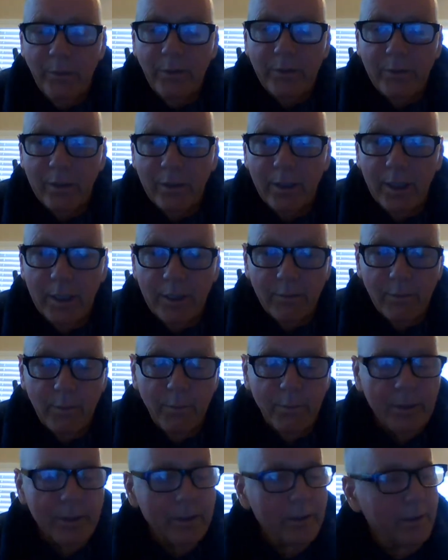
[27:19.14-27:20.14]
with a lot of them,
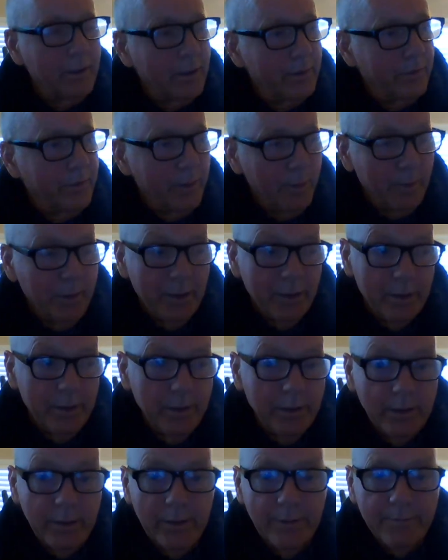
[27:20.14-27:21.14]
but they've still been
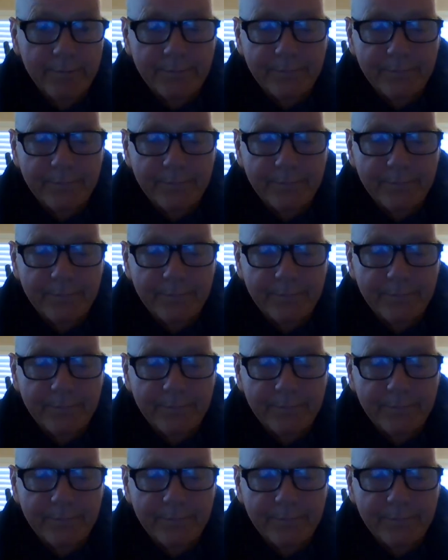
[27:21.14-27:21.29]
good.